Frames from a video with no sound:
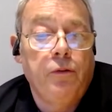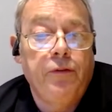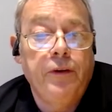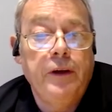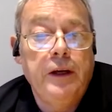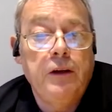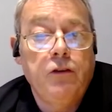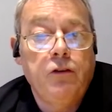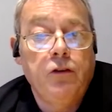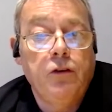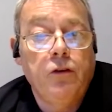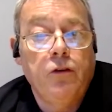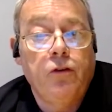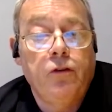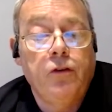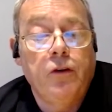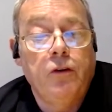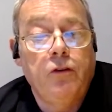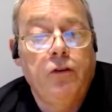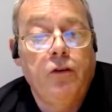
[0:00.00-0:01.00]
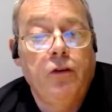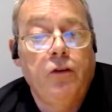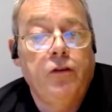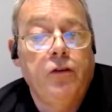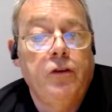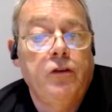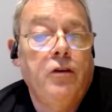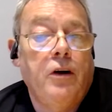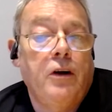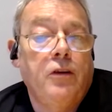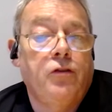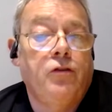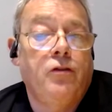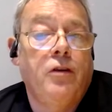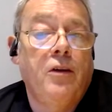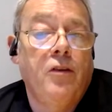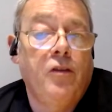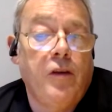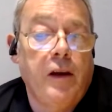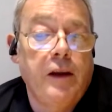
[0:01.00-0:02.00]
features such as address
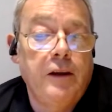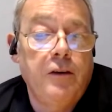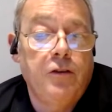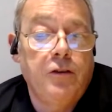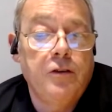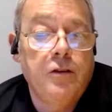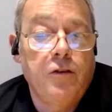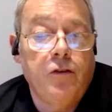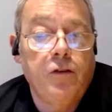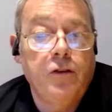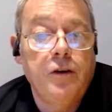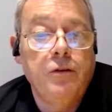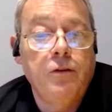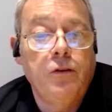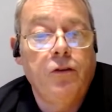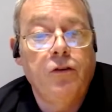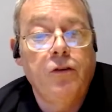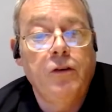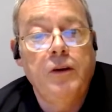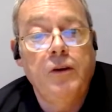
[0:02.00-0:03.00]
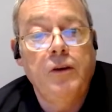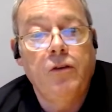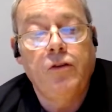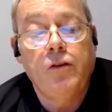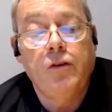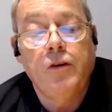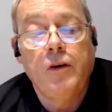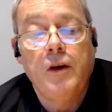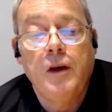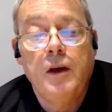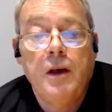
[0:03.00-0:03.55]
translation services,